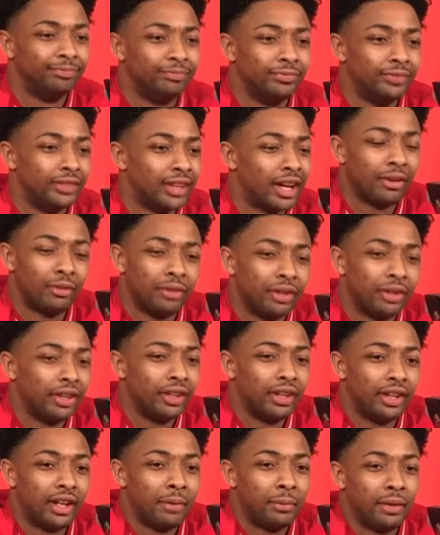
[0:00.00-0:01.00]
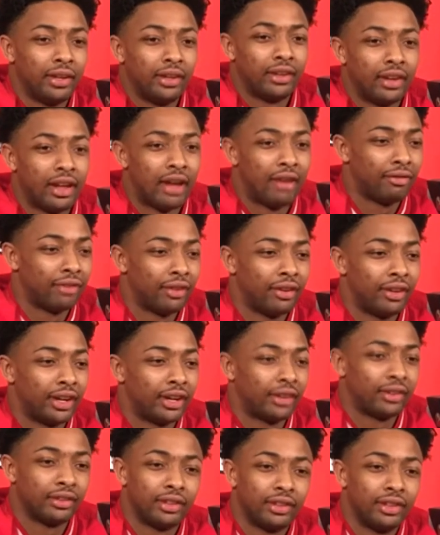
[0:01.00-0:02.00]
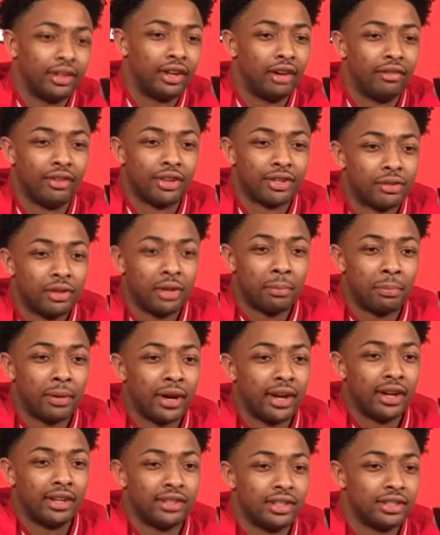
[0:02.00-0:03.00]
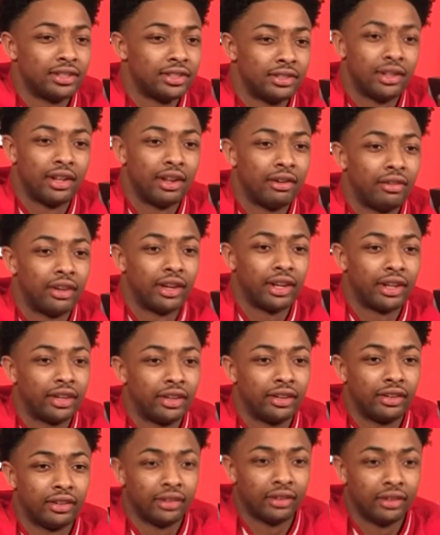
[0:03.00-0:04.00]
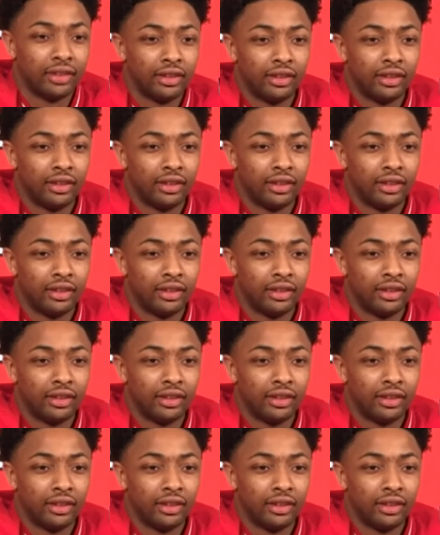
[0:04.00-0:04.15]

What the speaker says: Not really. I mean, I feel like none of us really paid attention to that ranking.